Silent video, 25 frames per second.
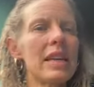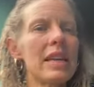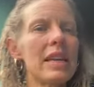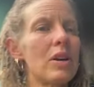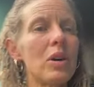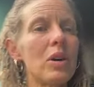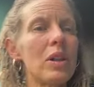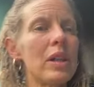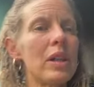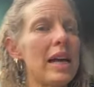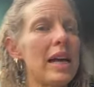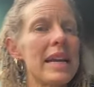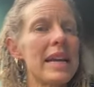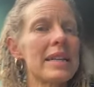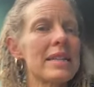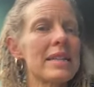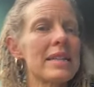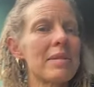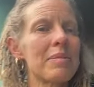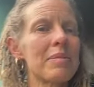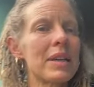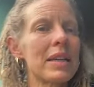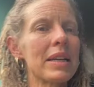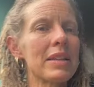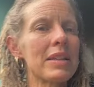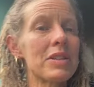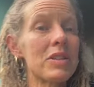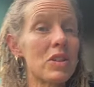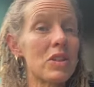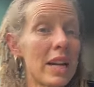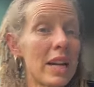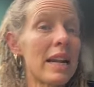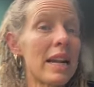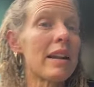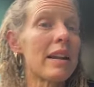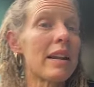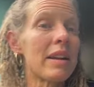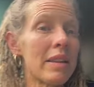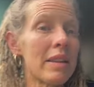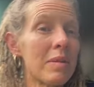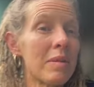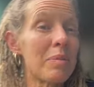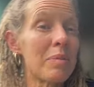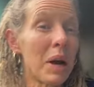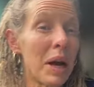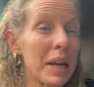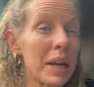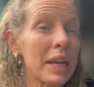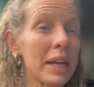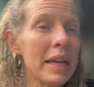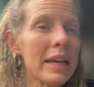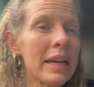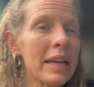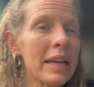coli or something, straight out of the body.